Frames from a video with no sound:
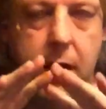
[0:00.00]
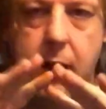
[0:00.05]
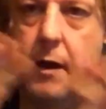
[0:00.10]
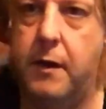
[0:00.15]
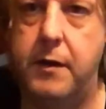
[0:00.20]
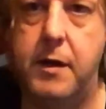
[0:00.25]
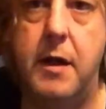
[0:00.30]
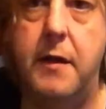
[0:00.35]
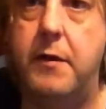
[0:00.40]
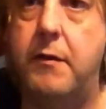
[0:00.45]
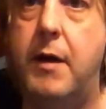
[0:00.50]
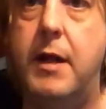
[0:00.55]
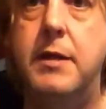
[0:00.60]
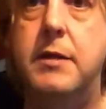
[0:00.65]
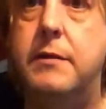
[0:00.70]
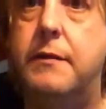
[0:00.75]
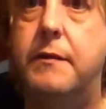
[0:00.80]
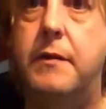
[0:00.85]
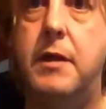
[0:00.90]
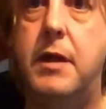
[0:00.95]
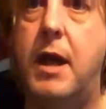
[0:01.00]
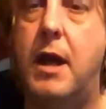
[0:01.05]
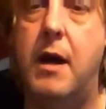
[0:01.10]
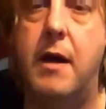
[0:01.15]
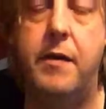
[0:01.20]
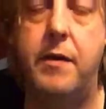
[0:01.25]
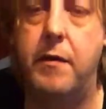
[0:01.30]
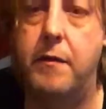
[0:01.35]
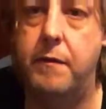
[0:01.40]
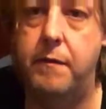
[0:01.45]
on the other ends of the
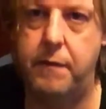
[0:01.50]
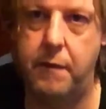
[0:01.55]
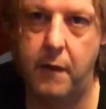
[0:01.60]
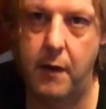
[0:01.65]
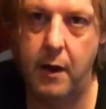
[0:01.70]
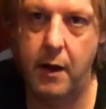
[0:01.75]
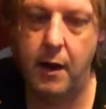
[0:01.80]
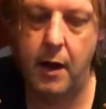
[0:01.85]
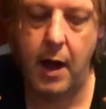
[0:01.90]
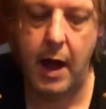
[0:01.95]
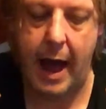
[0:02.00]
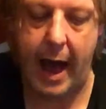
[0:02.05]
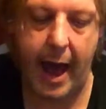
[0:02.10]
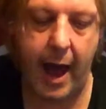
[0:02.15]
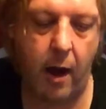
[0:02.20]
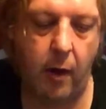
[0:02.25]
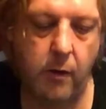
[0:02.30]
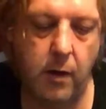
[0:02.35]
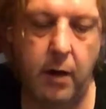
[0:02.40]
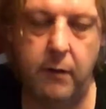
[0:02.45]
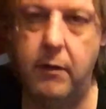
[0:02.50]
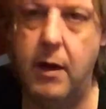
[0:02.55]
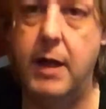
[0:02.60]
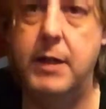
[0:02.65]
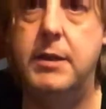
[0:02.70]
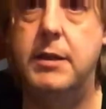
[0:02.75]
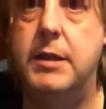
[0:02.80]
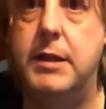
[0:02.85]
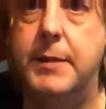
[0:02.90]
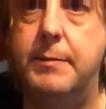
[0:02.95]
earth of how a
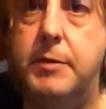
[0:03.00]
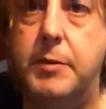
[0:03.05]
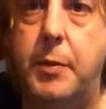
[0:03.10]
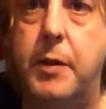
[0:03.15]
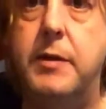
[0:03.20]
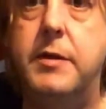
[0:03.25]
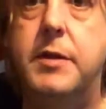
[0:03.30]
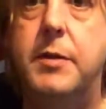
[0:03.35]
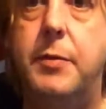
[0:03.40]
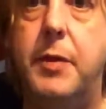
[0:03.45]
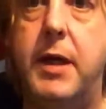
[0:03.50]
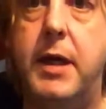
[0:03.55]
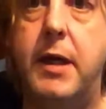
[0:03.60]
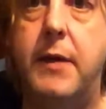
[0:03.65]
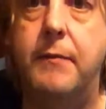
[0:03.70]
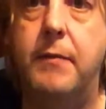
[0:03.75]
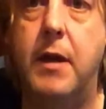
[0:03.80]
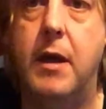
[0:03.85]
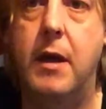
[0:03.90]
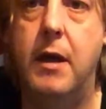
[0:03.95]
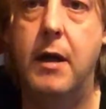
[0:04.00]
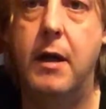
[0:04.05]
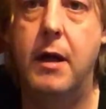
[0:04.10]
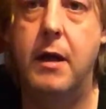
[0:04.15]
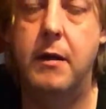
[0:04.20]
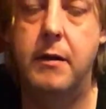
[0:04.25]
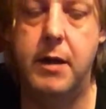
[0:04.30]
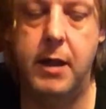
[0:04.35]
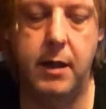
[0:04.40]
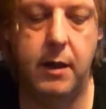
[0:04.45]
relationship's supposed to be,
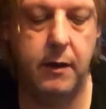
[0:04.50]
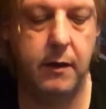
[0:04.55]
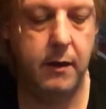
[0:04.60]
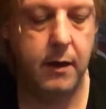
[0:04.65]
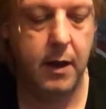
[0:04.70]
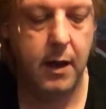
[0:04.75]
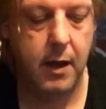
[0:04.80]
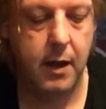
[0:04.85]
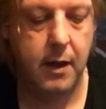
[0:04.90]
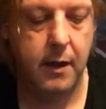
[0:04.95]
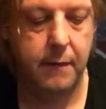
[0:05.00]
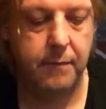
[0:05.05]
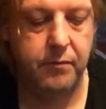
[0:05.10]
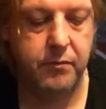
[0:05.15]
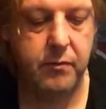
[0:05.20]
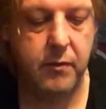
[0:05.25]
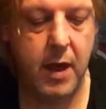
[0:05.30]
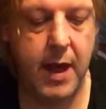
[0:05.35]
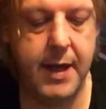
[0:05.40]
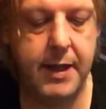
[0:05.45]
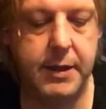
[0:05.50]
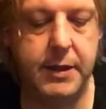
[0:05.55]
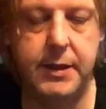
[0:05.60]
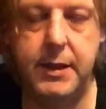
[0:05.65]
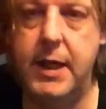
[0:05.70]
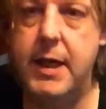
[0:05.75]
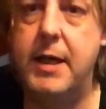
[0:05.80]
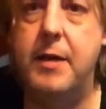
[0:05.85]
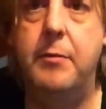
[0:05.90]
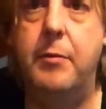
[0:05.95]
you know. It's
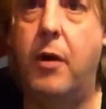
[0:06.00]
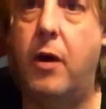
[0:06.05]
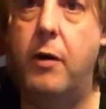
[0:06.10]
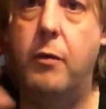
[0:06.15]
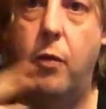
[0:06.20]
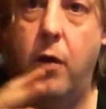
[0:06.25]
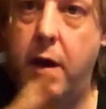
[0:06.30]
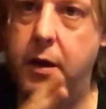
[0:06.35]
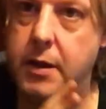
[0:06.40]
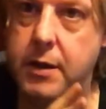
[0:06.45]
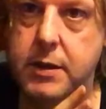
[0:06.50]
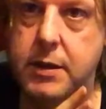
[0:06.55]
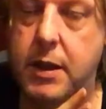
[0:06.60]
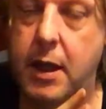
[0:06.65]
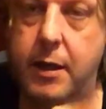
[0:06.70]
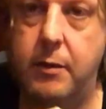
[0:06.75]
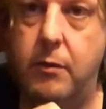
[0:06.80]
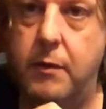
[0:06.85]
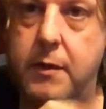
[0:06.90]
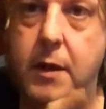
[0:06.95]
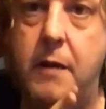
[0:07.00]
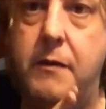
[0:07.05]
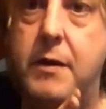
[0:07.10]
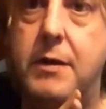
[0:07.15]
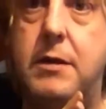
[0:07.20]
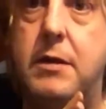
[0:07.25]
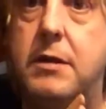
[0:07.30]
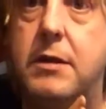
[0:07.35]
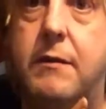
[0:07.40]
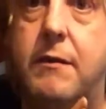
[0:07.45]
seen by one as like, well, no,
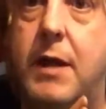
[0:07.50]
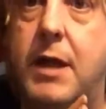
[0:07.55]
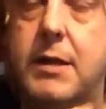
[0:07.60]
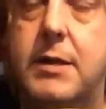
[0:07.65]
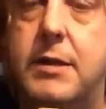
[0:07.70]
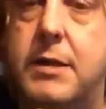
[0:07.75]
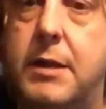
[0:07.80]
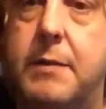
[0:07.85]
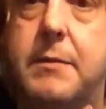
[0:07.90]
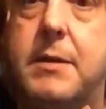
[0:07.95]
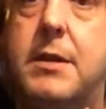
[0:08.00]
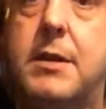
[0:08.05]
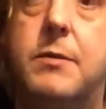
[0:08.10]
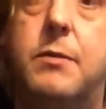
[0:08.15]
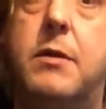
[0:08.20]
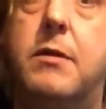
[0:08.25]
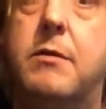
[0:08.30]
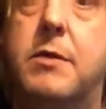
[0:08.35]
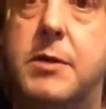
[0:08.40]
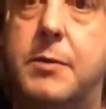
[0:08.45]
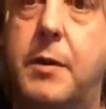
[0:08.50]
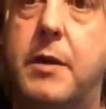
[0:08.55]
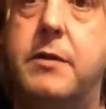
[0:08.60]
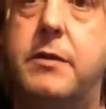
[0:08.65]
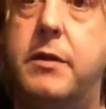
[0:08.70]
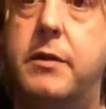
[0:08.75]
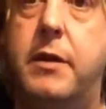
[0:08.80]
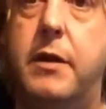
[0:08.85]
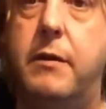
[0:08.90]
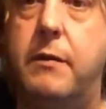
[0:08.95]
this is a relationship, this is what we're
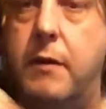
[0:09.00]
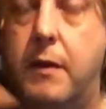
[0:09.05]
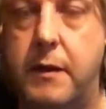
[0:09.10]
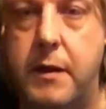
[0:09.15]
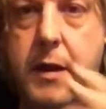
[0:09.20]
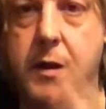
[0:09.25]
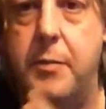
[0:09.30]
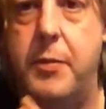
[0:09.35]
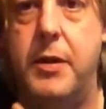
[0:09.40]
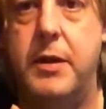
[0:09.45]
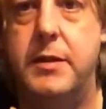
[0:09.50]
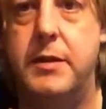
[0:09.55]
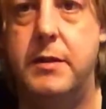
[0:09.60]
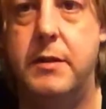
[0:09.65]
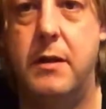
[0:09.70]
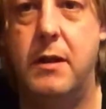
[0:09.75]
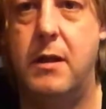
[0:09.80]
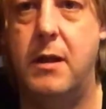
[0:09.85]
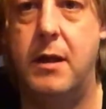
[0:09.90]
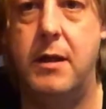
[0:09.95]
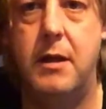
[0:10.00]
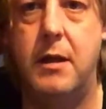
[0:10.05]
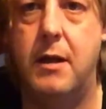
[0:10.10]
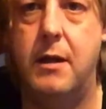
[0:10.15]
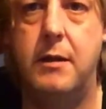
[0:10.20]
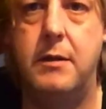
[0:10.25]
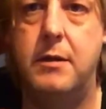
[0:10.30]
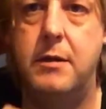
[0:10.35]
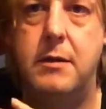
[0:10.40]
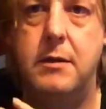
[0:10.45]
supposed to do. And the other person's kind of like,
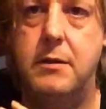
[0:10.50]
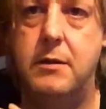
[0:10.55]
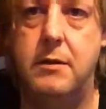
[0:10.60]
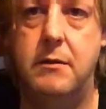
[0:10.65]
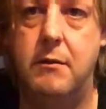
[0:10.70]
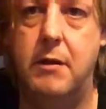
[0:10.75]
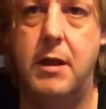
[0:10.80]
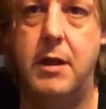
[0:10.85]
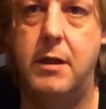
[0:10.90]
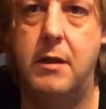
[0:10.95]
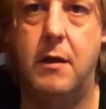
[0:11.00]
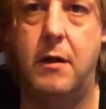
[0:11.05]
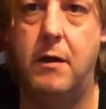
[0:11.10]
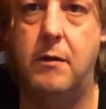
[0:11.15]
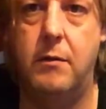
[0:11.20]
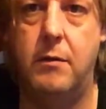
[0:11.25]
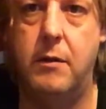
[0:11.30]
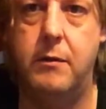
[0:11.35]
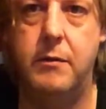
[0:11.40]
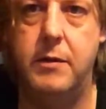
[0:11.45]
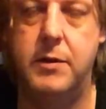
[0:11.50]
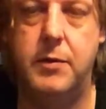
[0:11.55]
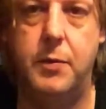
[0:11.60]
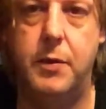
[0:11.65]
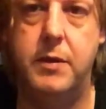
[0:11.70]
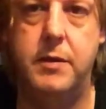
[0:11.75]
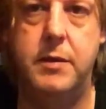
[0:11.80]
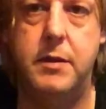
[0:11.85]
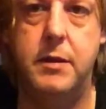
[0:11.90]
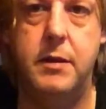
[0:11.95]
no, this is really not what we're
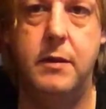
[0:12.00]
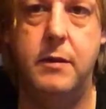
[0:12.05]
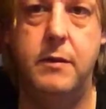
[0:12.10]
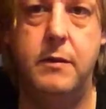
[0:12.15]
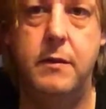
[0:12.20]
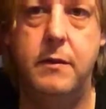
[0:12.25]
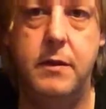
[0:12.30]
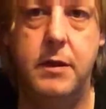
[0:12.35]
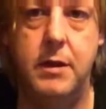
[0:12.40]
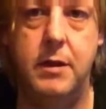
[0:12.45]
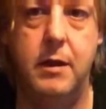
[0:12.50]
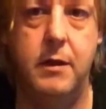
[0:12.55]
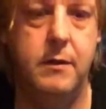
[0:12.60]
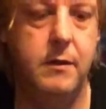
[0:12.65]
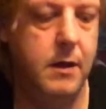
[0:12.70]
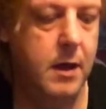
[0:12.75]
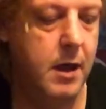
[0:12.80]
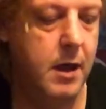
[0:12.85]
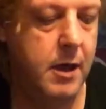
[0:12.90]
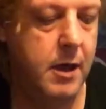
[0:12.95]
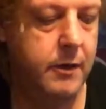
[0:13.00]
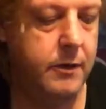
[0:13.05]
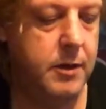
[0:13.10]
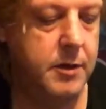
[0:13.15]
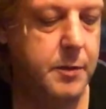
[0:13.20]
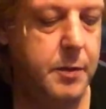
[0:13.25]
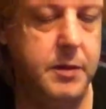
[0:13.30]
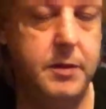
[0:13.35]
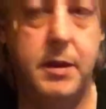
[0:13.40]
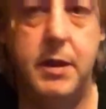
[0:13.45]
supposed to do, you know. We're
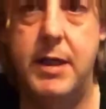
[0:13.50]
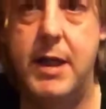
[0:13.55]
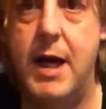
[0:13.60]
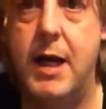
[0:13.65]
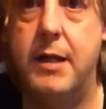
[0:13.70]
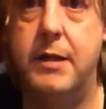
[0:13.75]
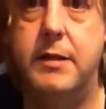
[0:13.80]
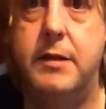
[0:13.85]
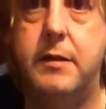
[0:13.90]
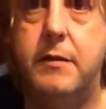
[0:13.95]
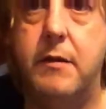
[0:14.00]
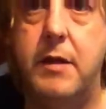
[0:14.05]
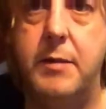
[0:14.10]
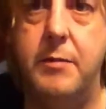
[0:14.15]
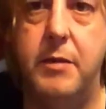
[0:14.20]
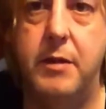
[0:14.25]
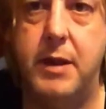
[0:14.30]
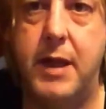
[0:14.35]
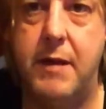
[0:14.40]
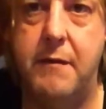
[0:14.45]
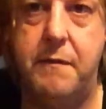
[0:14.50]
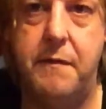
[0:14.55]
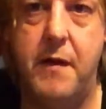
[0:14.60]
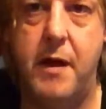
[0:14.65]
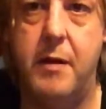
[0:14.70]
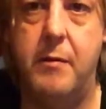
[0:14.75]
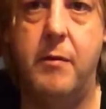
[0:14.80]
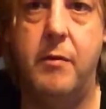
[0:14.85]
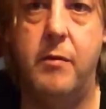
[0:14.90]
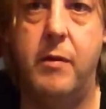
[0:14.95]
not supposed to yell and scream and get
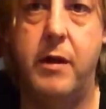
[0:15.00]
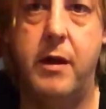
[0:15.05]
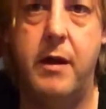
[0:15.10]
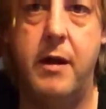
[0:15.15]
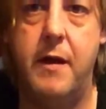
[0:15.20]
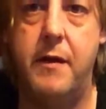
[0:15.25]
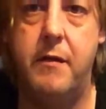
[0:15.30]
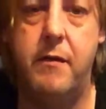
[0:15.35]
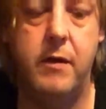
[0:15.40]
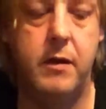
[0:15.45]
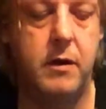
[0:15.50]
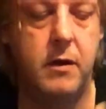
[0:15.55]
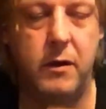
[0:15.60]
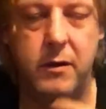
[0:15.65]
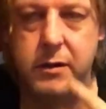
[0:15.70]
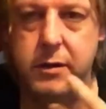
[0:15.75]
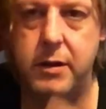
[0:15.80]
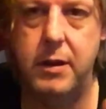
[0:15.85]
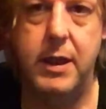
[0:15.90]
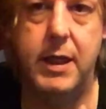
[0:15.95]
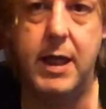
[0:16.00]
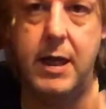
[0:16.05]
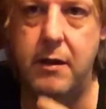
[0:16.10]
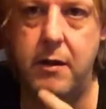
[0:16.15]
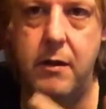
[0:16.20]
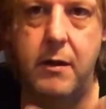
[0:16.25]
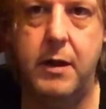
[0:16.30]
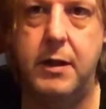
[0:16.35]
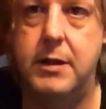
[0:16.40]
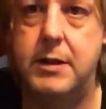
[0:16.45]
fed up with one another and constantly keep
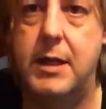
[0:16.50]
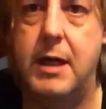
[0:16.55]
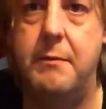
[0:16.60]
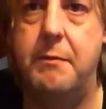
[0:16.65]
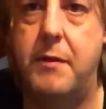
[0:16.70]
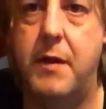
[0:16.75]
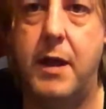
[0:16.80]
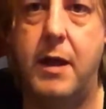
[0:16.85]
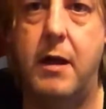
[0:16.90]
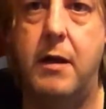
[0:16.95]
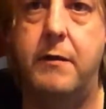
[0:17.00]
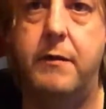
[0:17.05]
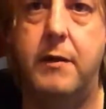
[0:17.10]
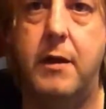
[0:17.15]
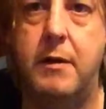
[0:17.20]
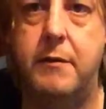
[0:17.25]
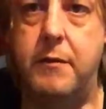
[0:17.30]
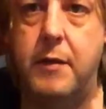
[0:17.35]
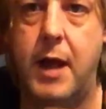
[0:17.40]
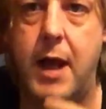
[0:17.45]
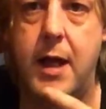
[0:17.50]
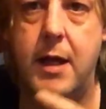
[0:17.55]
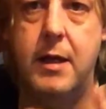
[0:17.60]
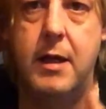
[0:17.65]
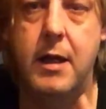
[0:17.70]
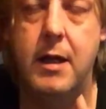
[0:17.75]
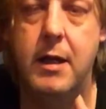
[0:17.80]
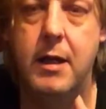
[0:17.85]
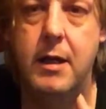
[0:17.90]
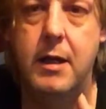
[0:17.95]
doing the same thing over and over again.
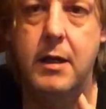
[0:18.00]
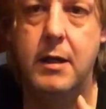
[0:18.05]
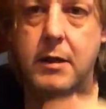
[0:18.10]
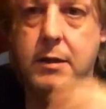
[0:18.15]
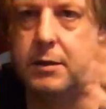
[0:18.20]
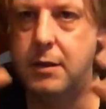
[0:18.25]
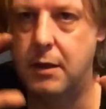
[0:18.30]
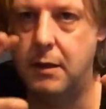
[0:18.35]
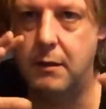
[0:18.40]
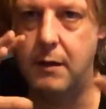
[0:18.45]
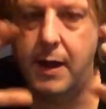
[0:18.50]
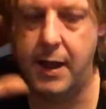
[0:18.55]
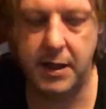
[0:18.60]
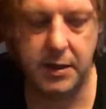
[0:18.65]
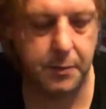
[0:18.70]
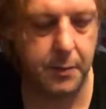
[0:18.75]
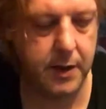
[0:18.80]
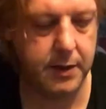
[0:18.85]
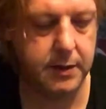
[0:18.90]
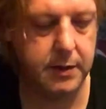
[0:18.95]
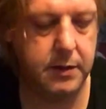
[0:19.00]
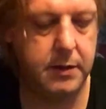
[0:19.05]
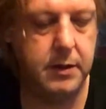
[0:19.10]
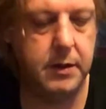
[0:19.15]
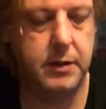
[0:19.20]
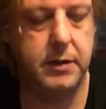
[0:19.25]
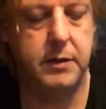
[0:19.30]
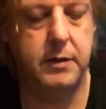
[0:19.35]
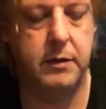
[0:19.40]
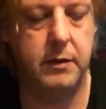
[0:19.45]
So it's best to
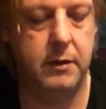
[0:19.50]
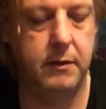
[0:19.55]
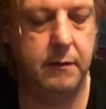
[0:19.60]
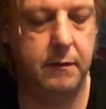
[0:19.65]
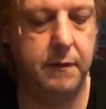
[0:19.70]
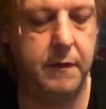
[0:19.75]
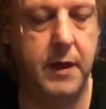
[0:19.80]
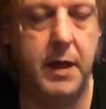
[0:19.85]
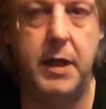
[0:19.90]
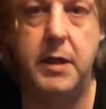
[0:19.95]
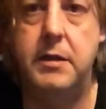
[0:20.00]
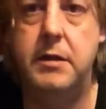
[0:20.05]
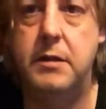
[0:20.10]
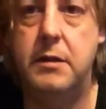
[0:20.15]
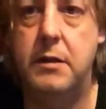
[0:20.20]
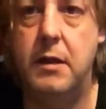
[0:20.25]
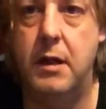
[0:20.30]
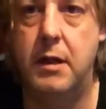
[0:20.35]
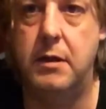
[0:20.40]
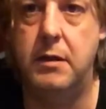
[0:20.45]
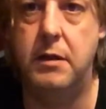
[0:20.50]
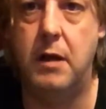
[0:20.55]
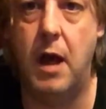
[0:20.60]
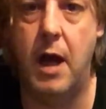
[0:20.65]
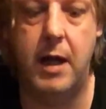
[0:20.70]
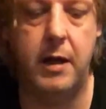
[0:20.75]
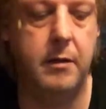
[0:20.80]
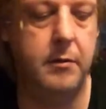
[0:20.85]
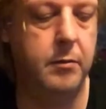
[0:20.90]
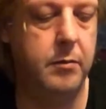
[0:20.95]
just finish
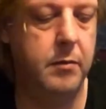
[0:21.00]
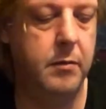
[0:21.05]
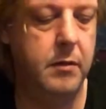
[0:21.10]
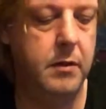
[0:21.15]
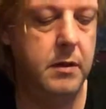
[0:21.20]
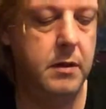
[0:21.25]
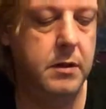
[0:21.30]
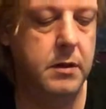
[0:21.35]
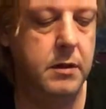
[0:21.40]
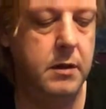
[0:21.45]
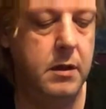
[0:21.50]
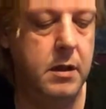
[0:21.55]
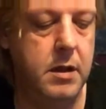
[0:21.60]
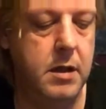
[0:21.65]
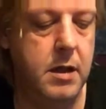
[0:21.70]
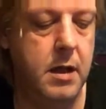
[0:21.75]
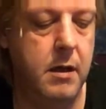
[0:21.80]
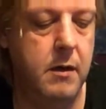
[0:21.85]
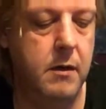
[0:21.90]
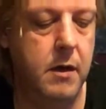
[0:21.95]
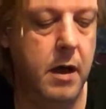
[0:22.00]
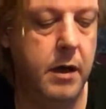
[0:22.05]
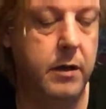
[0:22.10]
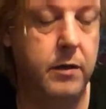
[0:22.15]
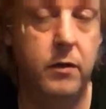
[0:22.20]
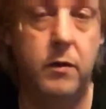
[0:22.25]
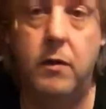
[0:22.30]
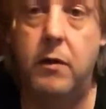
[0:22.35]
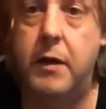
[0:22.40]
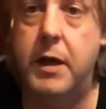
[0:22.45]
and you know,
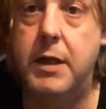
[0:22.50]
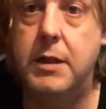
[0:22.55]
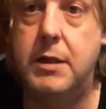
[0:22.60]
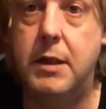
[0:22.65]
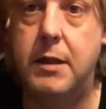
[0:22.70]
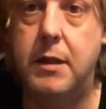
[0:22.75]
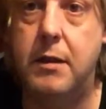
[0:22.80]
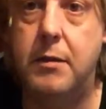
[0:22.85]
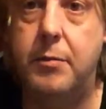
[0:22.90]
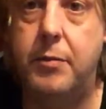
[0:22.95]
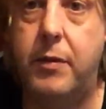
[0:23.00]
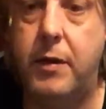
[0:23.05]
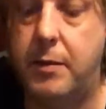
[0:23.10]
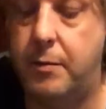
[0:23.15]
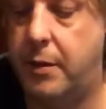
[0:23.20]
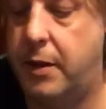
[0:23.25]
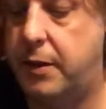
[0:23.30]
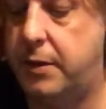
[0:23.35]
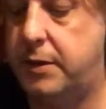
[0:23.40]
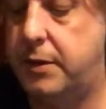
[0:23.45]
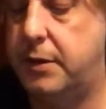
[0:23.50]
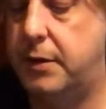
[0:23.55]
ignore each other pretty much.